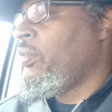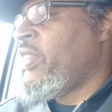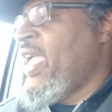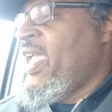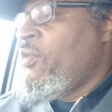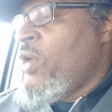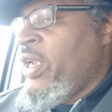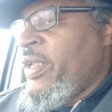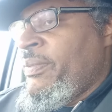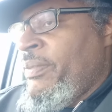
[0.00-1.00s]
they
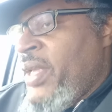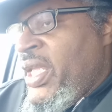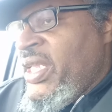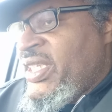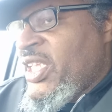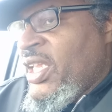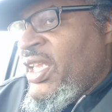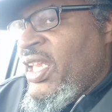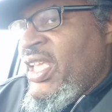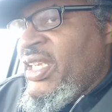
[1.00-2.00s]
wanted me to
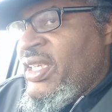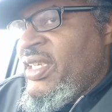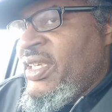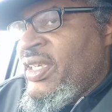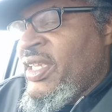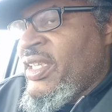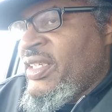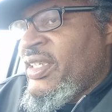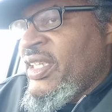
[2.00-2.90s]
let the